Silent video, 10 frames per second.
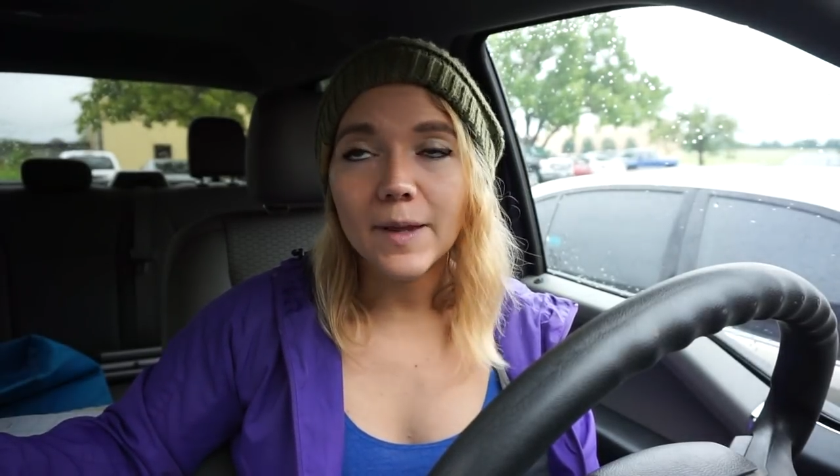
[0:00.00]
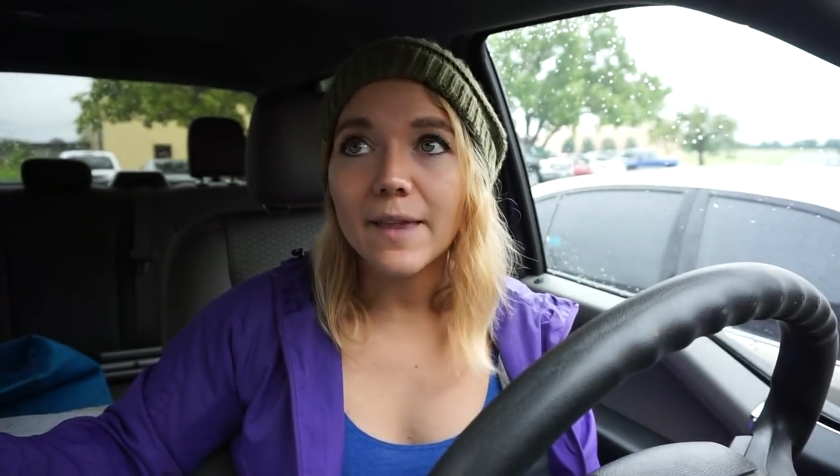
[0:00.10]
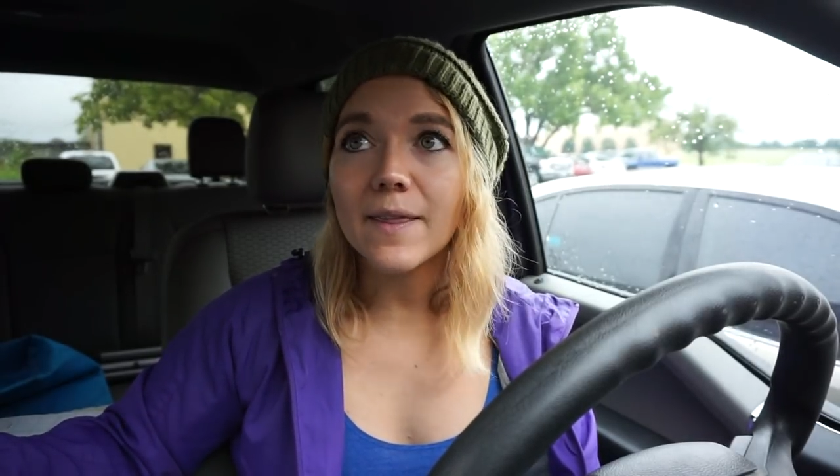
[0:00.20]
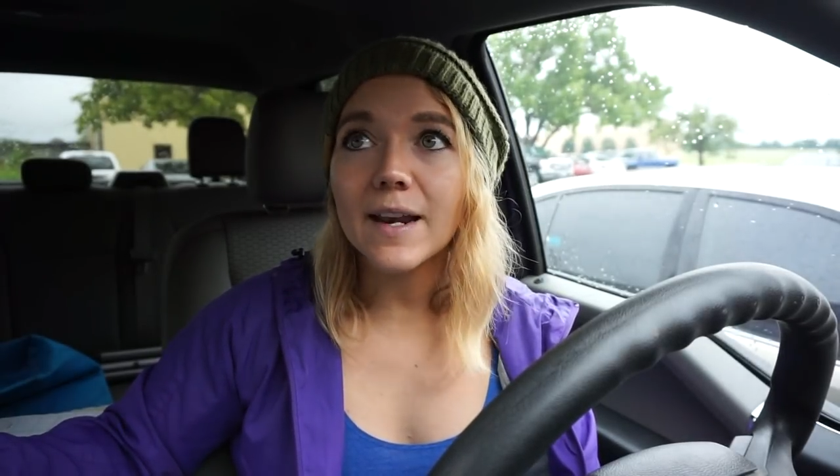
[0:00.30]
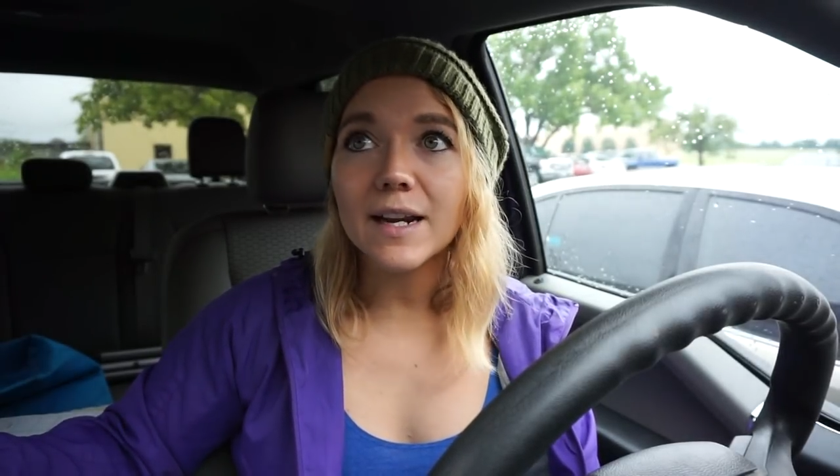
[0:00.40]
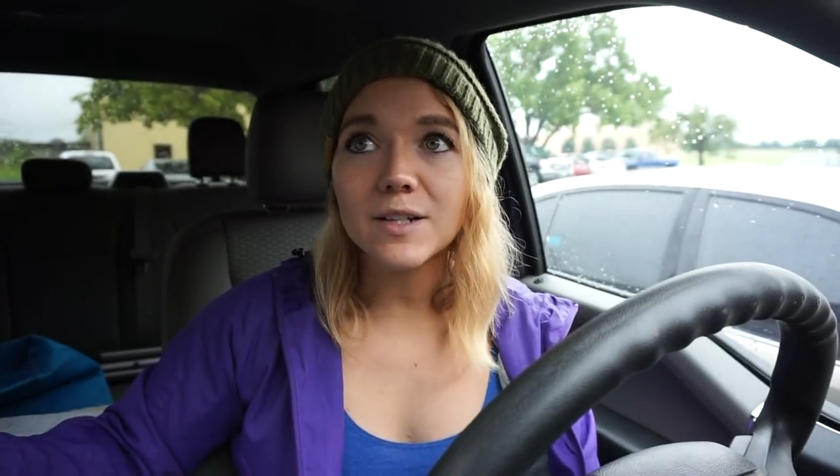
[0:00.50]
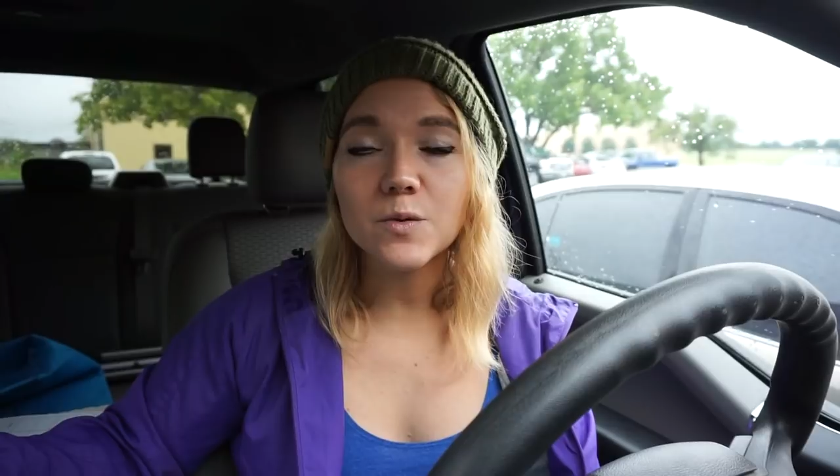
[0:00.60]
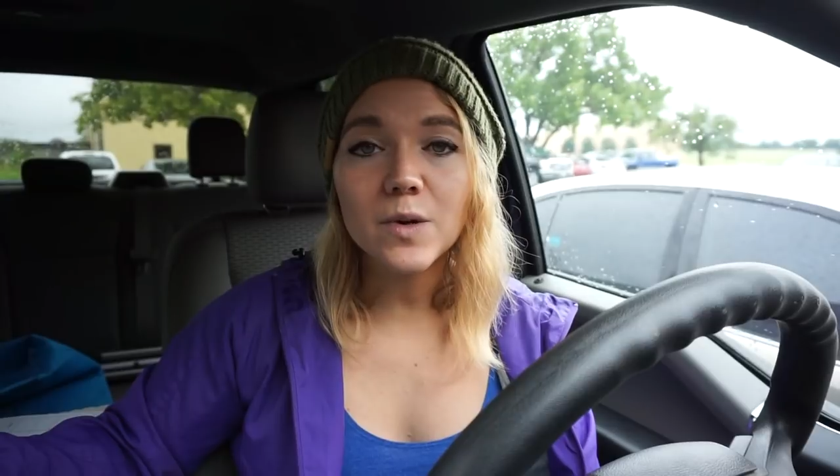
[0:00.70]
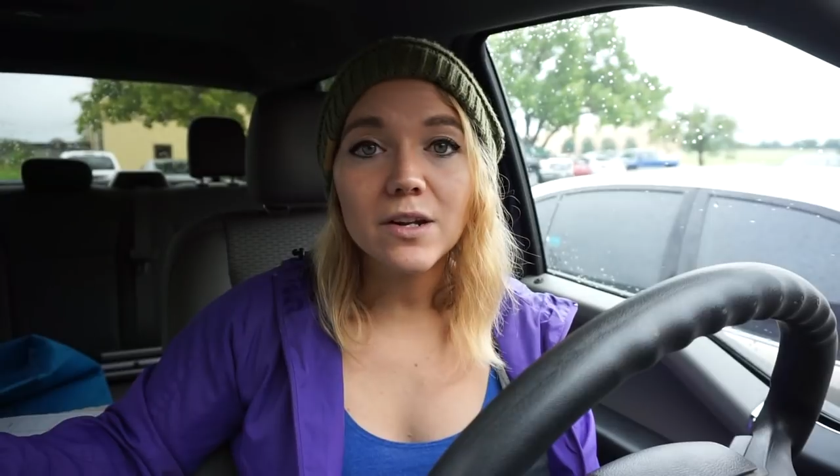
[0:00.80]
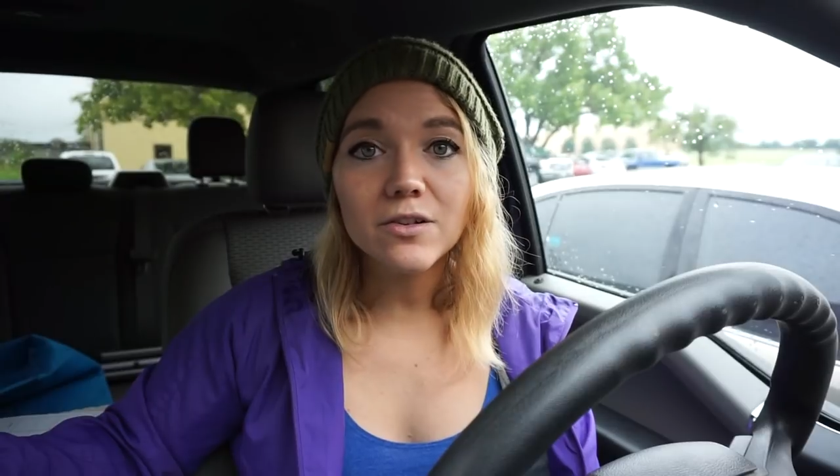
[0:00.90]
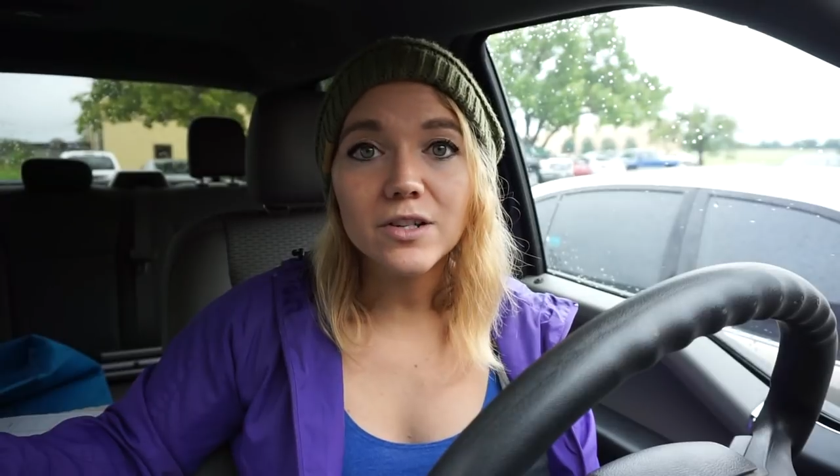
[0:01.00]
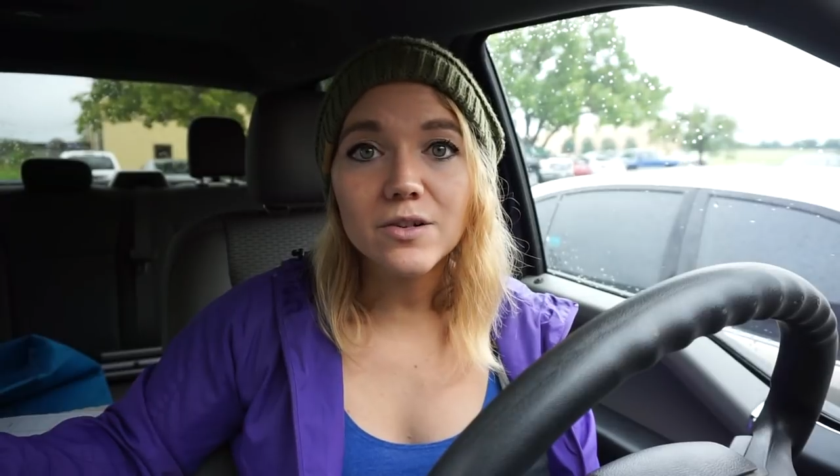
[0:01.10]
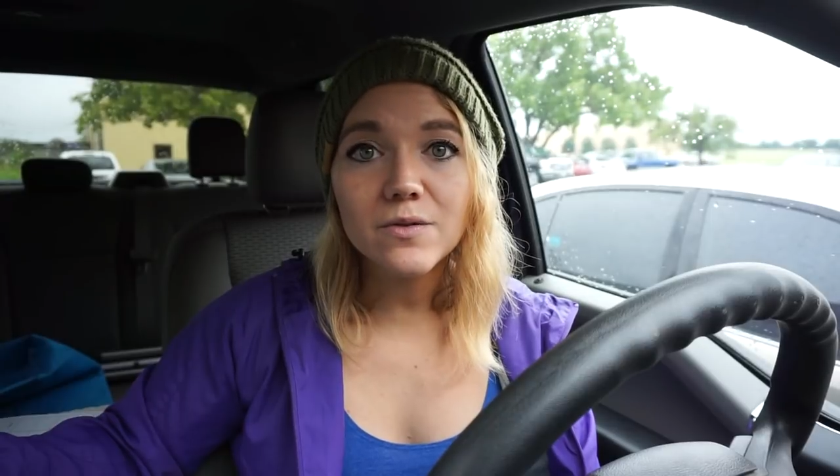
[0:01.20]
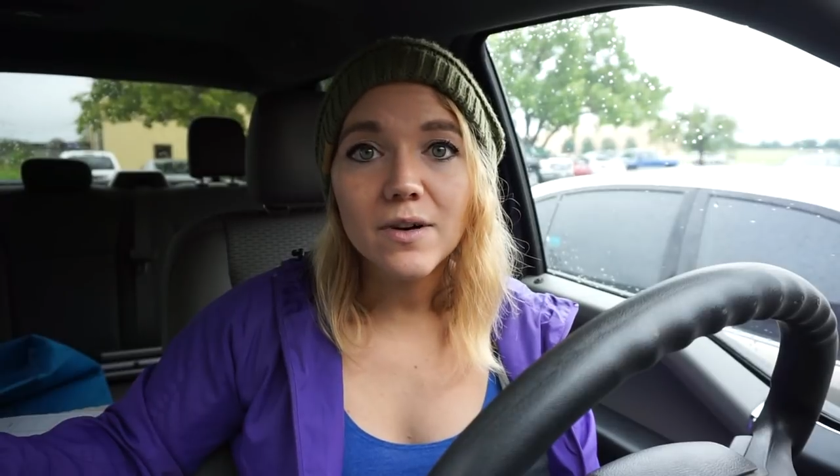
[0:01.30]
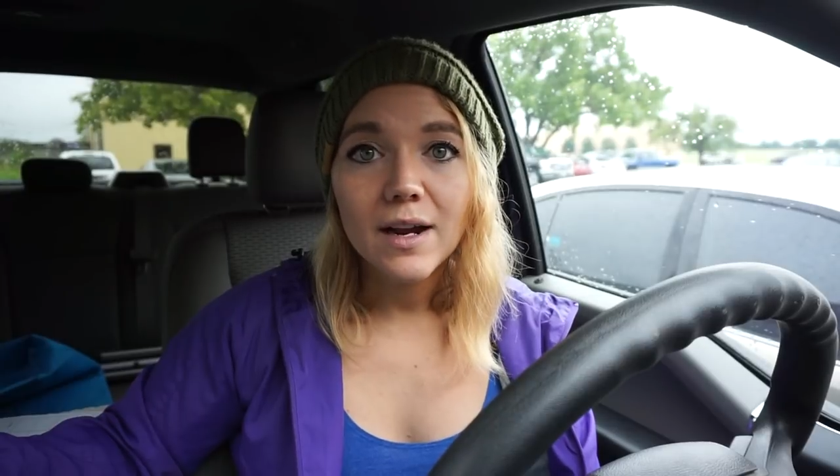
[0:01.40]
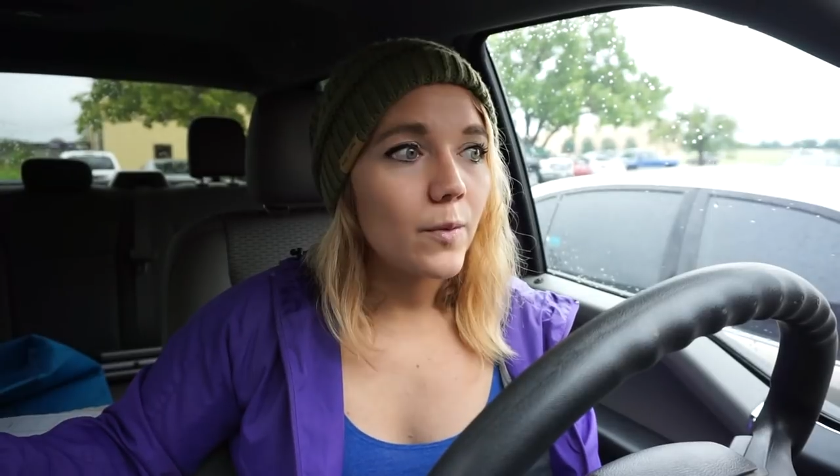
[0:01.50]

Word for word: in the next week or two,